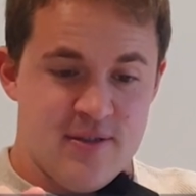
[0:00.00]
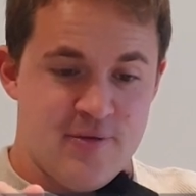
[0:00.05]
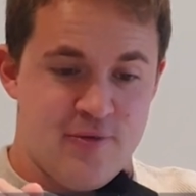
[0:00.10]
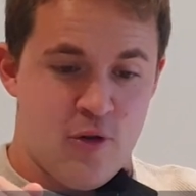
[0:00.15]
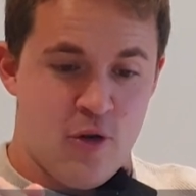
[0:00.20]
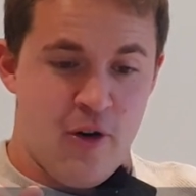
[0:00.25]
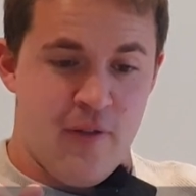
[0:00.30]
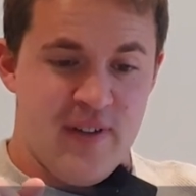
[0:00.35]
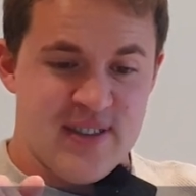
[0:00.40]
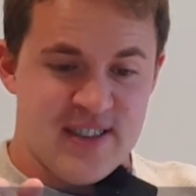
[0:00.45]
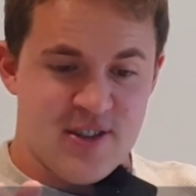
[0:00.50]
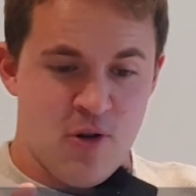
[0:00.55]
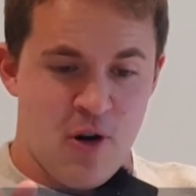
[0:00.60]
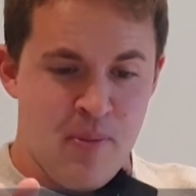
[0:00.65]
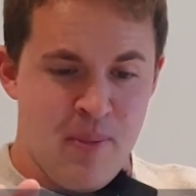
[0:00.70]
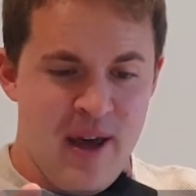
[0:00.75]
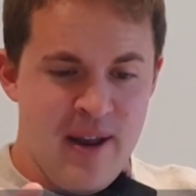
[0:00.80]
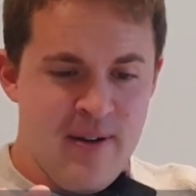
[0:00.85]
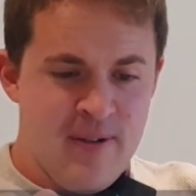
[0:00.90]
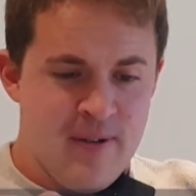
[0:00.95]
for the
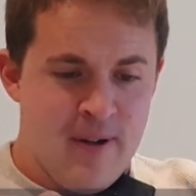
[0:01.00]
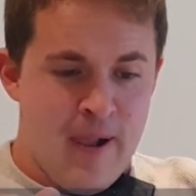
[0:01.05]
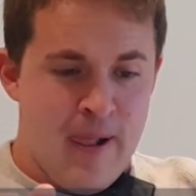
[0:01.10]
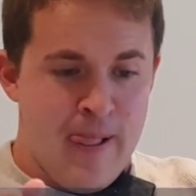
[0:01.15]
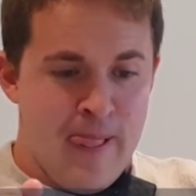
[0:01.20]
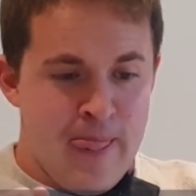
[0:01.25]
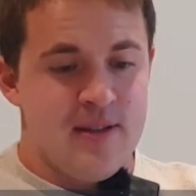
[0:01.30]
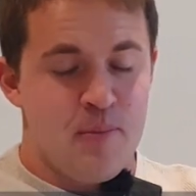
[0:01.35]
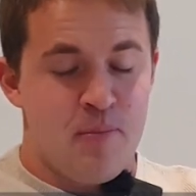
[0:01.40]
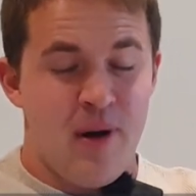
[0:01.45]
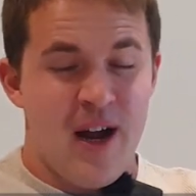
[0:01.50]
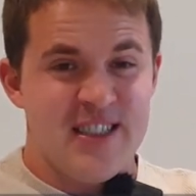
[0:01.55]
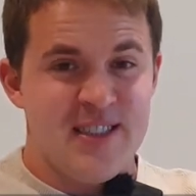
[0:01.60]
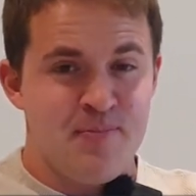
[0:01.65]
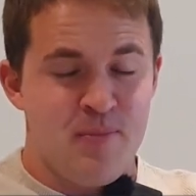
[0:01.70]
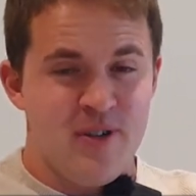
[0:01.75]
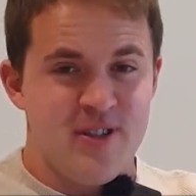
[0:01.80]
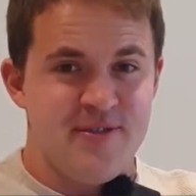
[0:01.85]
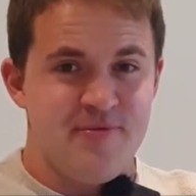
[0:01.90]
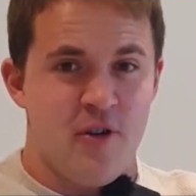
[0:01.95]
strongman. The prize
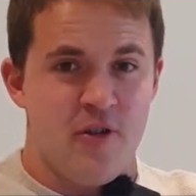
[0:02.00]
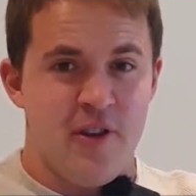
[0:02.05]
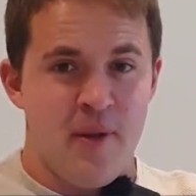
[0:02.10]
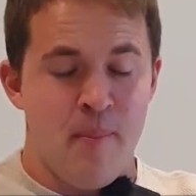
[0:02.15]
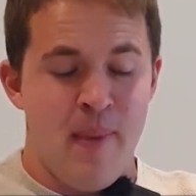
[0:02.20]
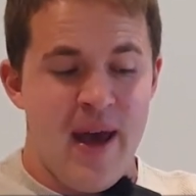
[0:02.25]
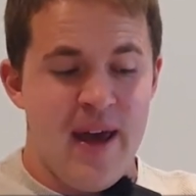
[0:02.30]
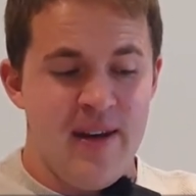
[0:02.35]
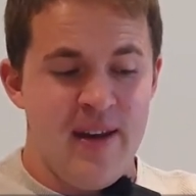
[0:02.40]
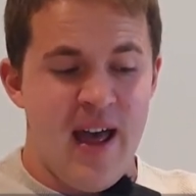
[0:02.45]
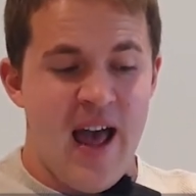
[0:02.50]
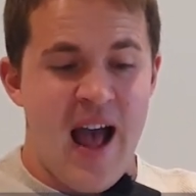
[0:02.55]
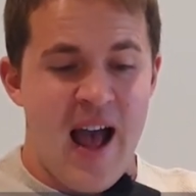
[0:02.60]
purse for the men